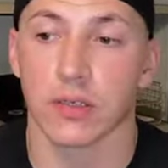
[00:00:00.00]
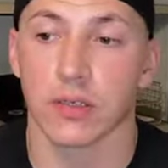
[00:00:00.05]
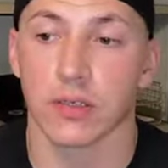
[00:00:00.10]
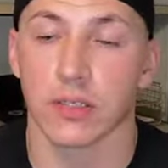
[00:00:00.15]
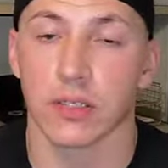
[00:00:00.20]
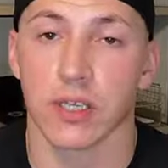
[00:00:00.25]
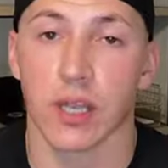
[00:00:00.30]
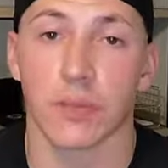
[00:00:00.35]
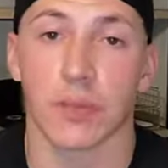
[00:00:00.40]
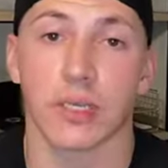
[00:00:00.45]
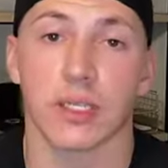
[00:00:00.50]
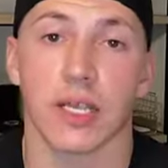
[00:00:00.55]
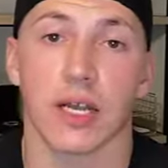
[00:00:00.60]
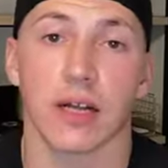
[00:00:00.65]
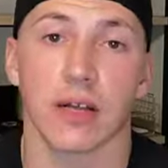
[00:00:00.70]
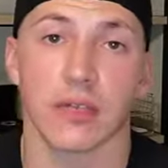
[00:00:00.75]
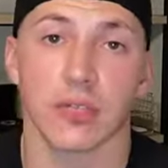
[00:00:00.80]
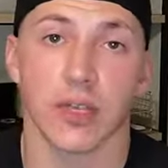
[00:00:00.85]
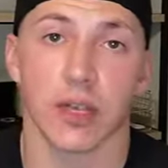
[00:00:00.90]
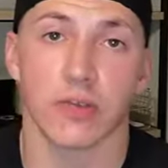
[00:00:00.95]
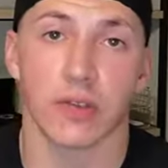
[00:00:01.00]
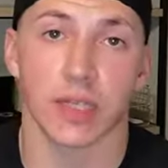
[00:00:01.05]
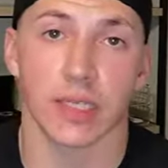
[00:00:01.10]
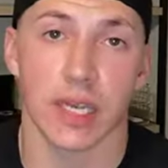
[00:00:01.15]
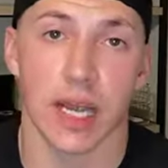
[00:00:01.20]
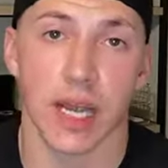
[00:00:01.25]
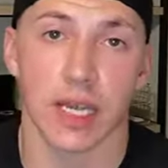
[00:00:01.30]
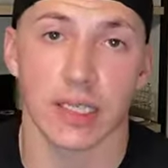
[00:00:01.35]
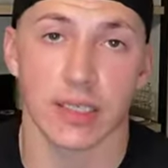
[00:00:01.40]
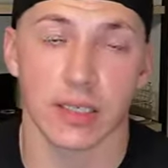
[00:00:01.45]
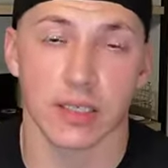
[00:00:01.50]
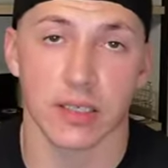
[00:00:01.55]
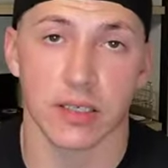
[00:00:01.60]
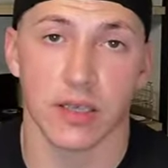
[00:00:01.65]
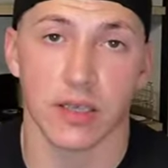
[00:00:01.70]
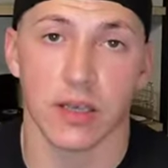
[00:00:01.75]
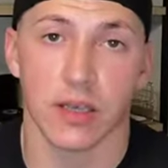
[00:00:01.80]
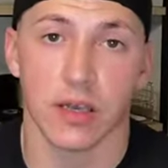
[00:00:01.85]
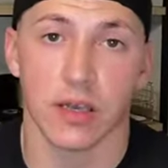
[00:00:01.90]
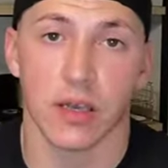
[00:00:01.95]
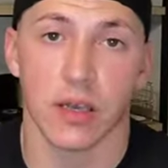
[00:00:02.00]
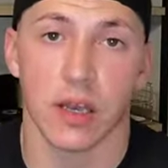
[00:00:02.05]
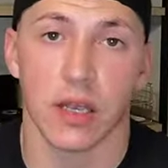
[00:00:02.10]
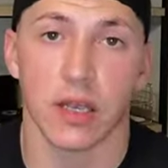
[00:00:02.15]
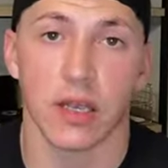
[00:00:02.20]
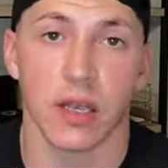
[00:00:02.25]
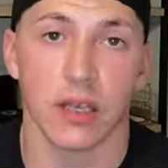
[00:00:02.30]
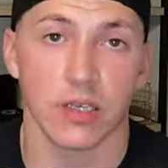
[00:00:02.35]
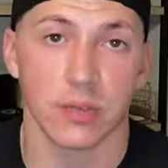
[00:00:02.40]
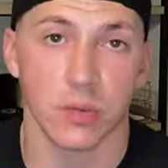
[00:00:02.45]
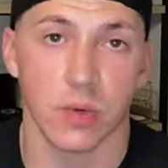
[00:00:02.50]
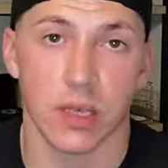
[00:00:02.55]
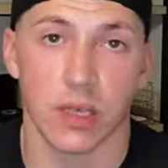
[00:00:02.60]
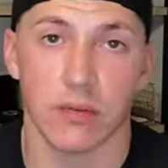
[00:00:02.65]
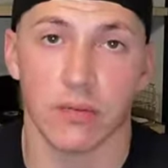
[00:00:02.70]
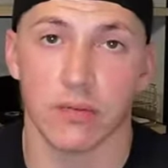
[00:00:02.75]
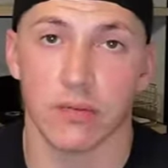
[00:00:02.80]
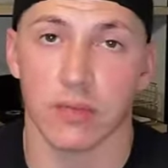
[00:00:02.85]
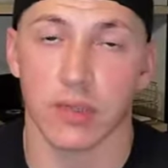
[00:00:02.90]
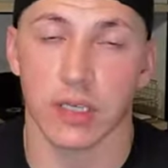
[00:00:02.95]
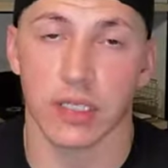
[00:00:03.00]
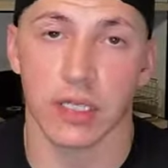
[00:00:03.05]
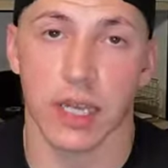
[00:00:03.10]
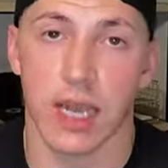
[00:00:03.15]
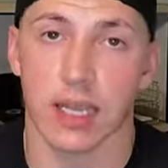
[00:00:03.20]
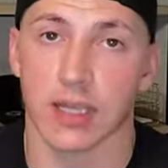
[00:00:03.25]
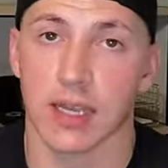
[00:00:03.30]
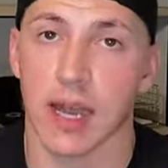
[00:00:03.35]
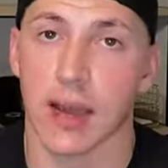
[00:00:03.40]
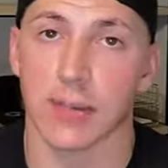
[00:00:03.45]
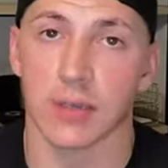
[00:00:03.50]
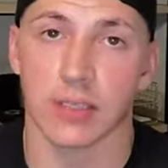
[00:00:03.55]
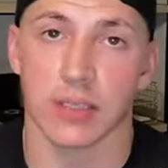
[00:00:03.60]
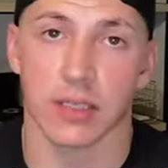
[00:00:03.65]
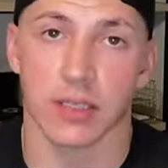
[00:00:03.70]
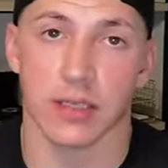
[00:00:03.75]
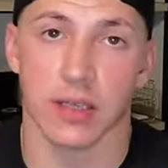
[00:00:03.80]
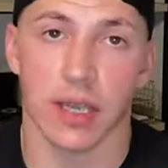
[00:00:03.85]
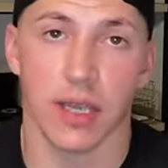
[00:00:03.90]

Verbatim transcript: stomp the tires off the Titans. And this week, exact opposite.